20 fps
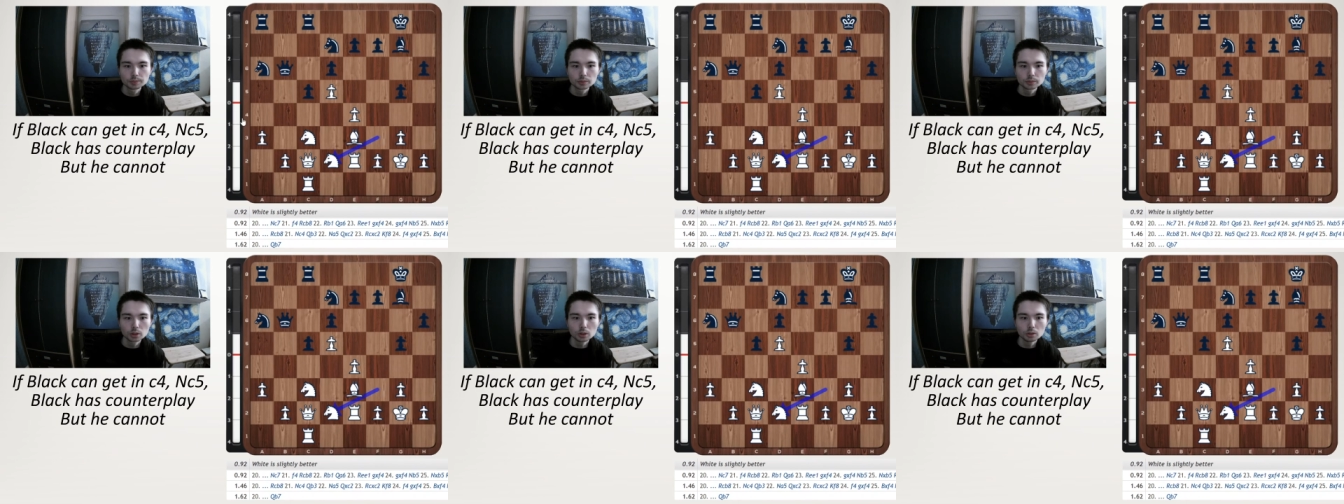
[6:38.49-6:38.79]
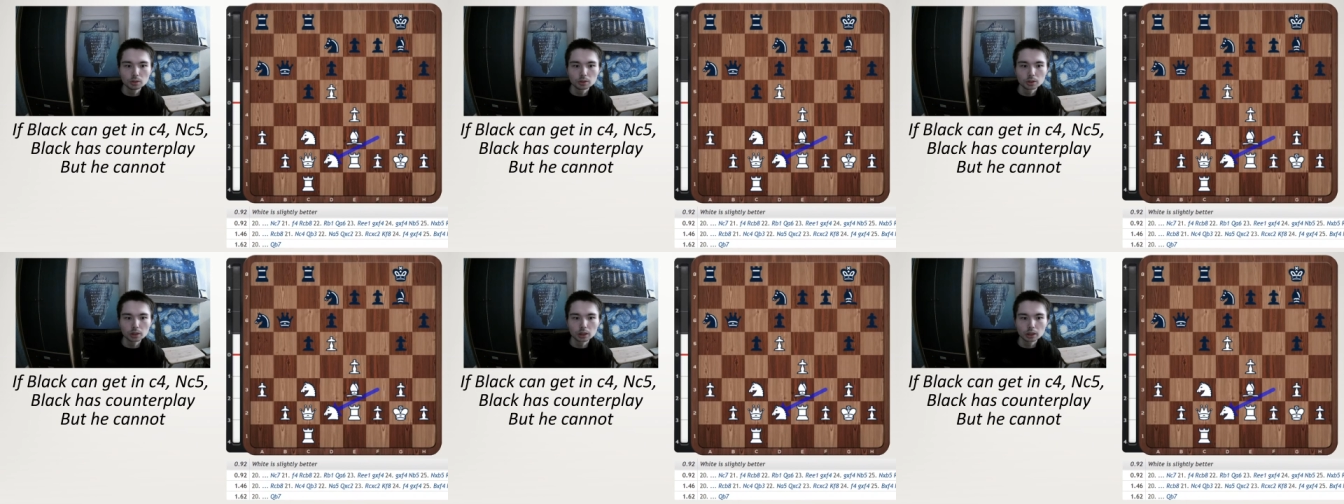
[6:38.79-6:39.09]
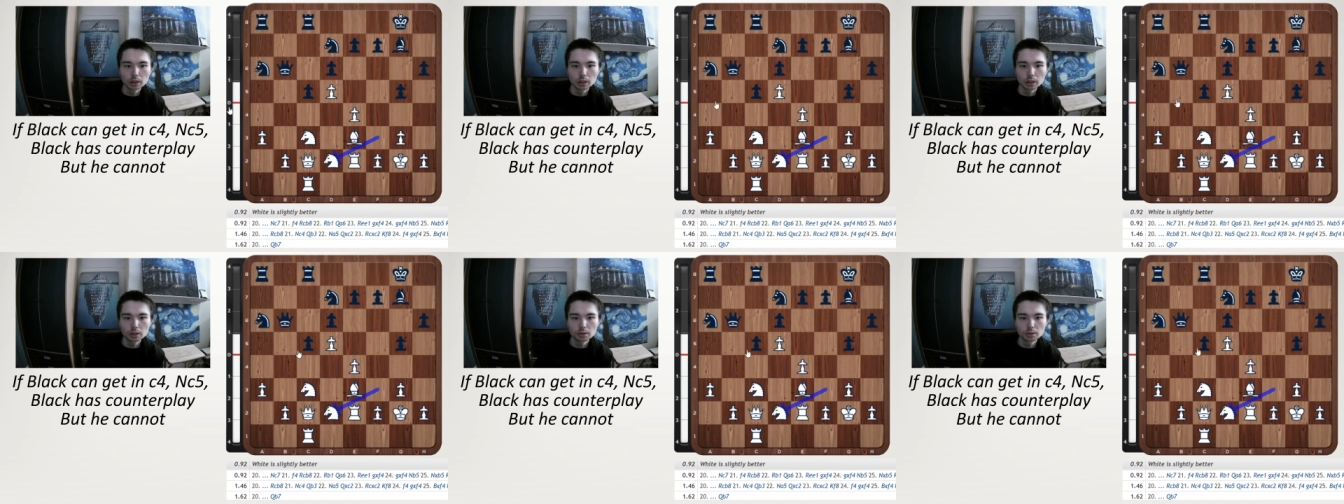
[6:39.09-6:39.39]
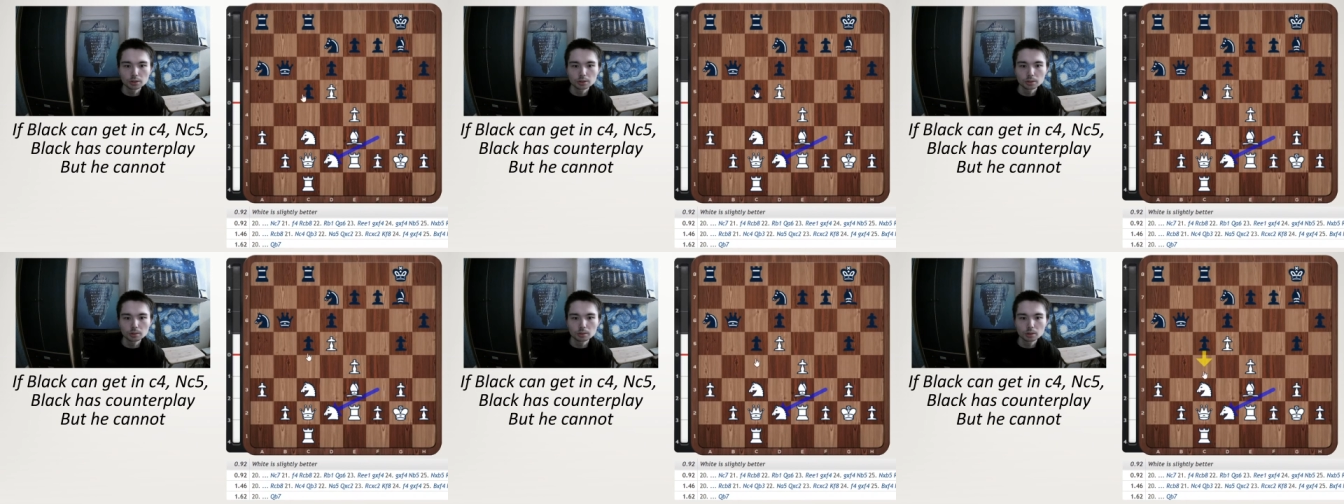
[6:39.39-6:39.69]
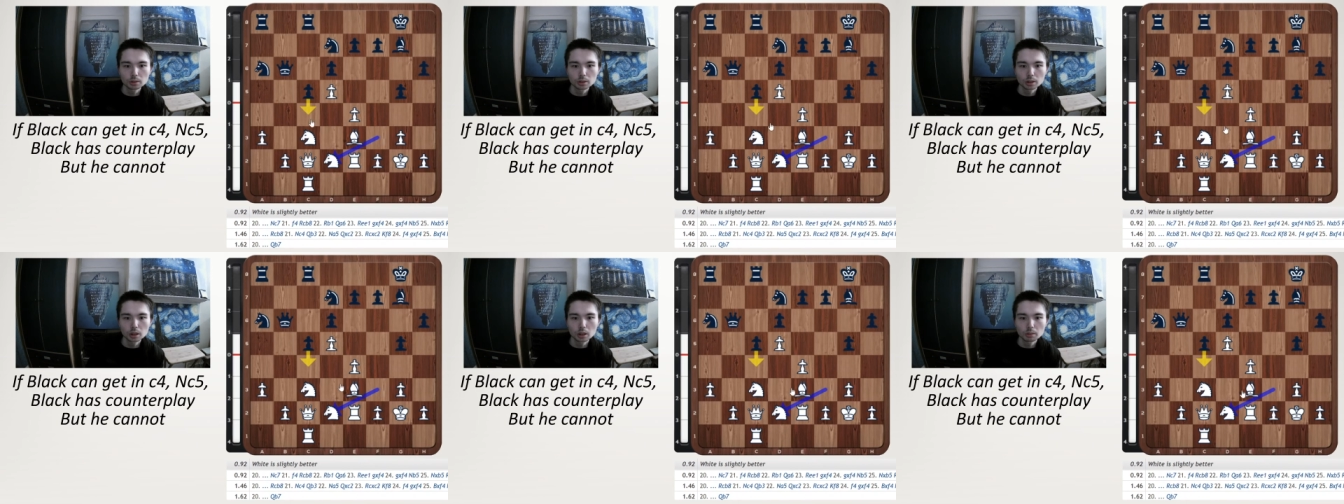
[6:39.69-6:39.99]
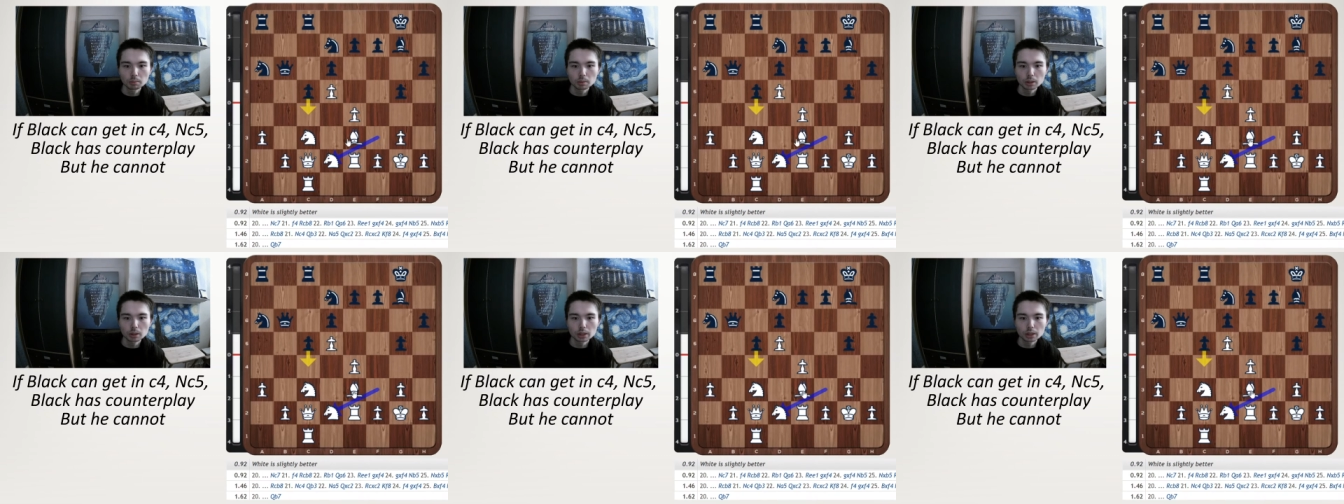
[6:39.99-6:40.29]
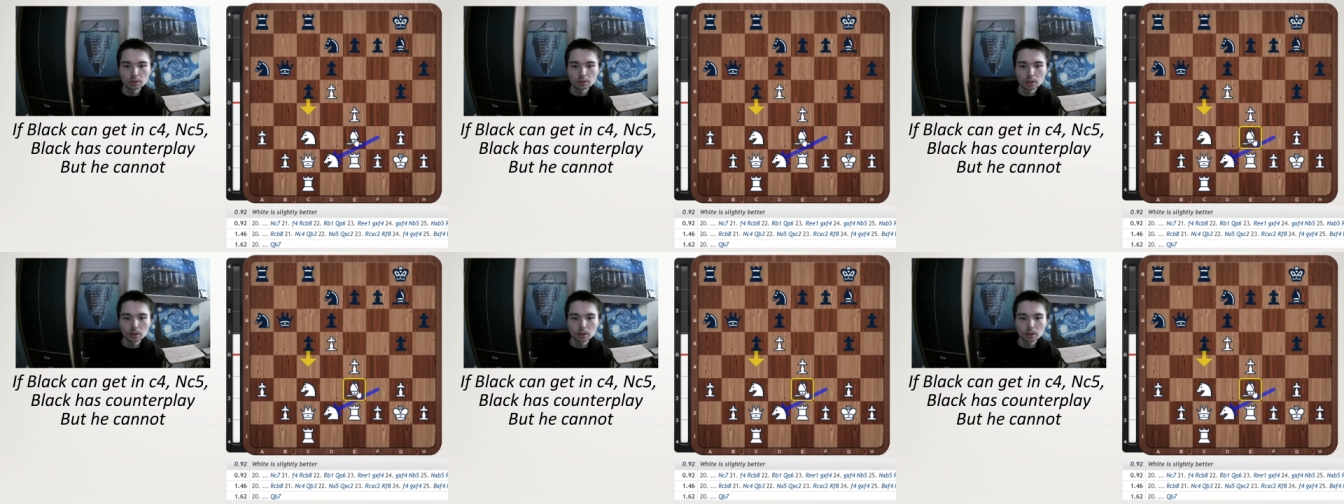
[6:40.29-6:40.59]
Using this, you can't
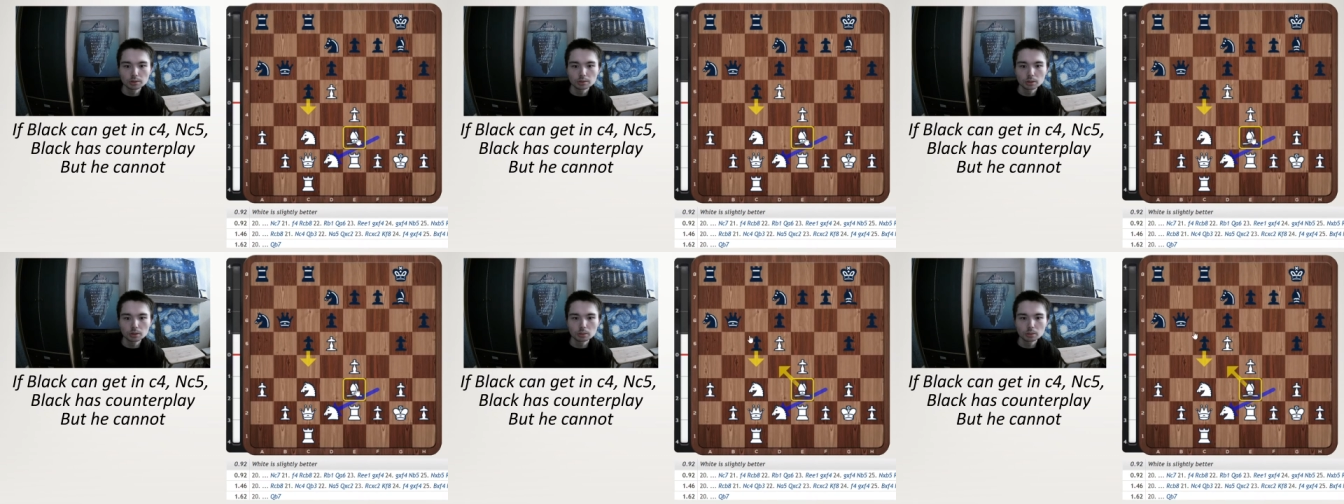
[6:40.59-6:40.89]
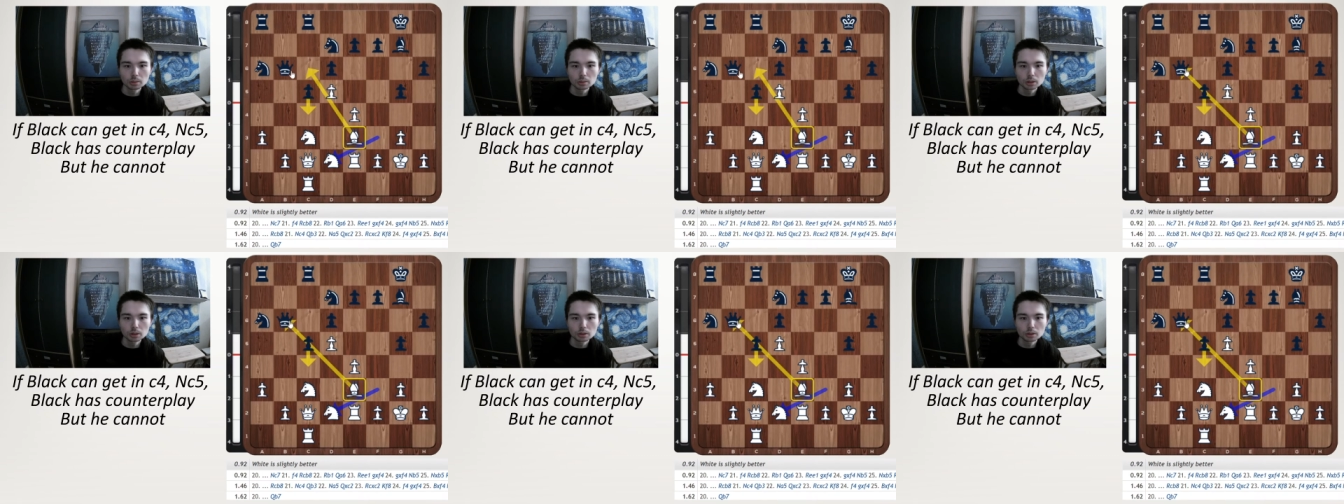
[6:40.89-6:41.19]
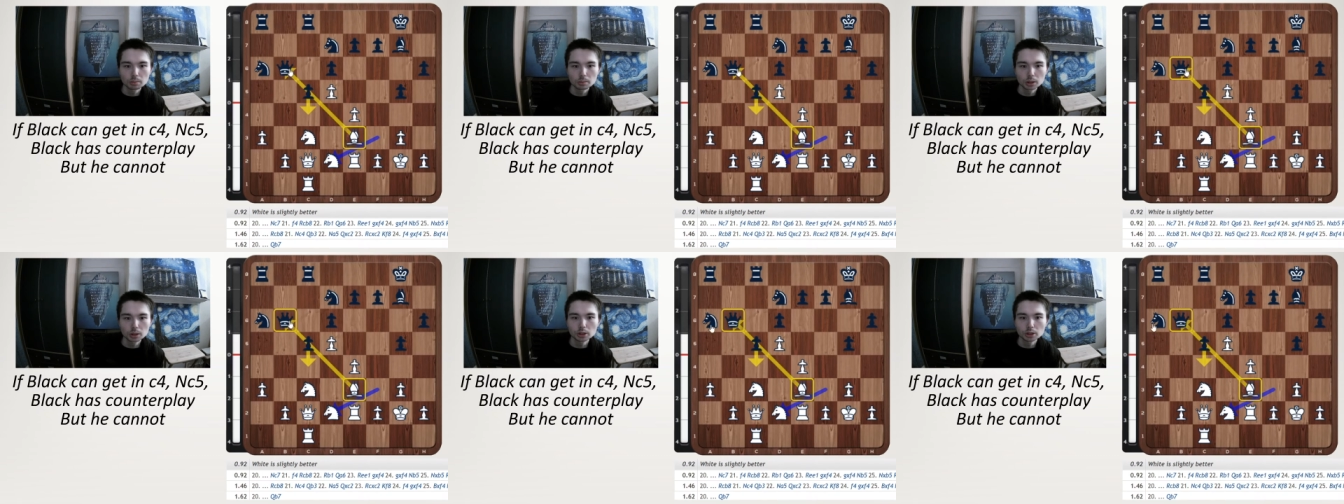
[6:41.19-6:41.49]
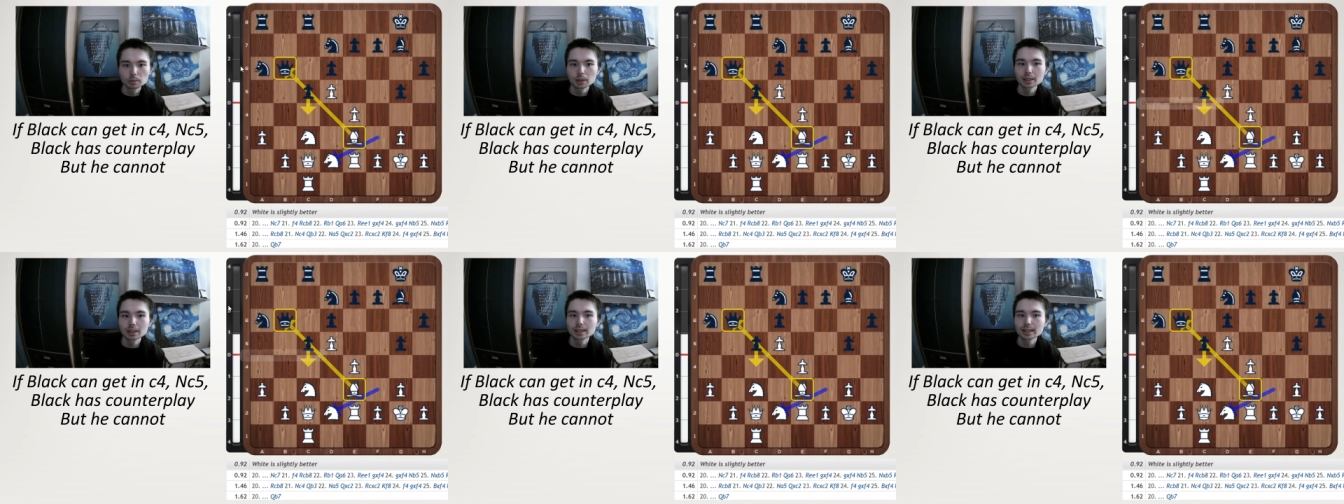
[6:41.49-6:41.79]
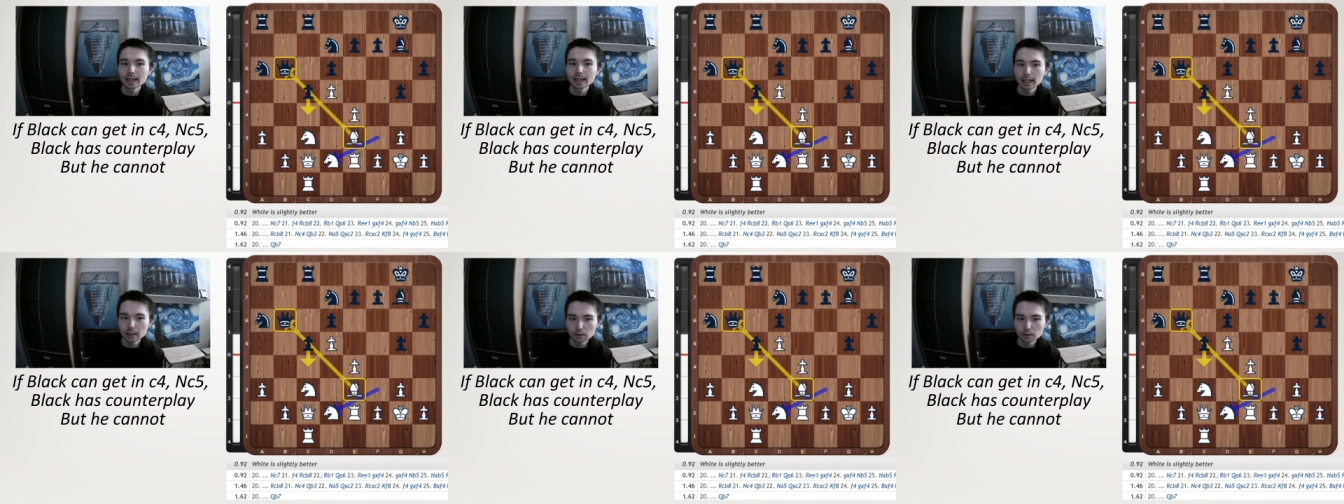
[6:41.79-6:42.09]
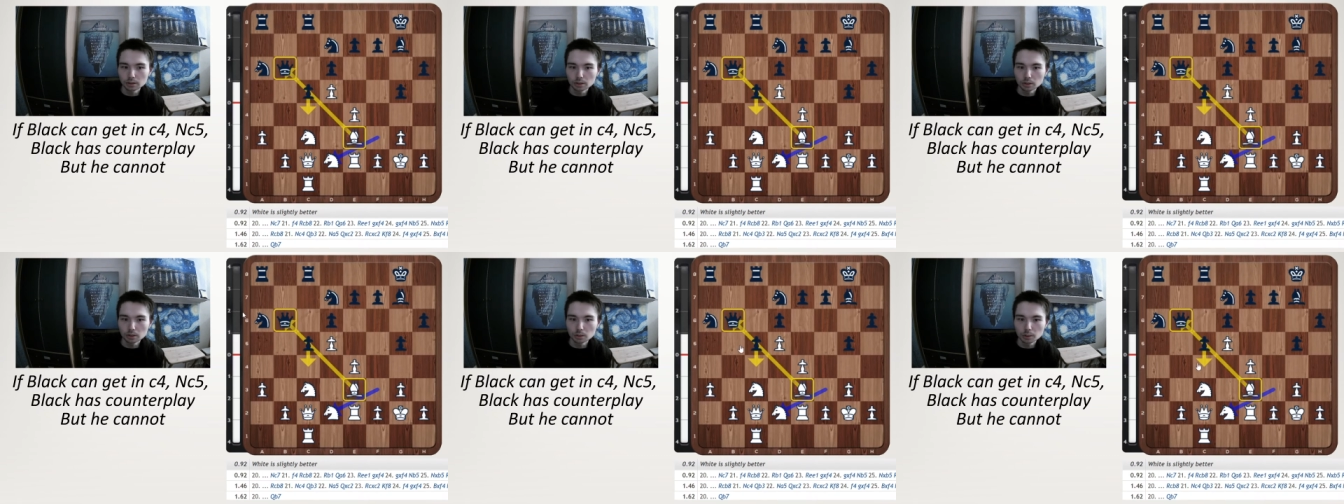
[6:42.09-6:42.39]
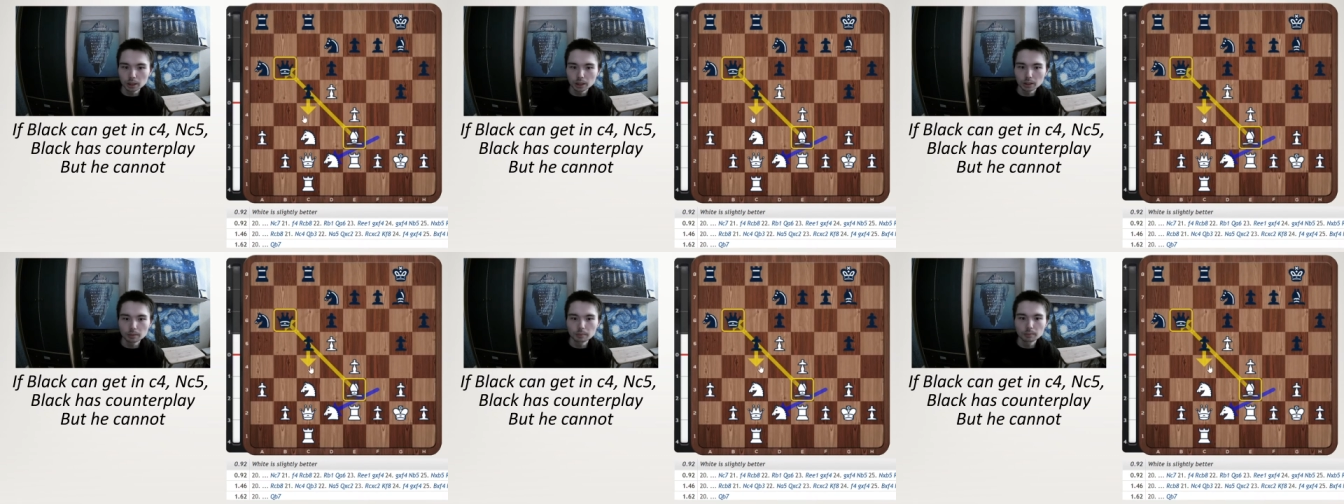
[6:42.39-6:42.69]
play c4 because bishop attacks the
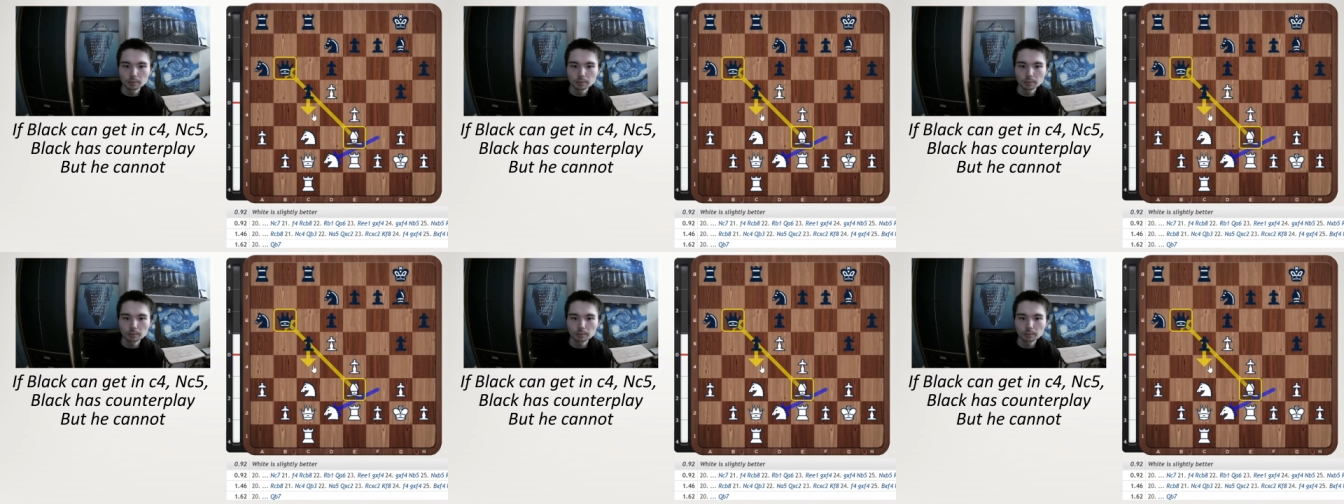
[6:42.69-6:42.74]
queen.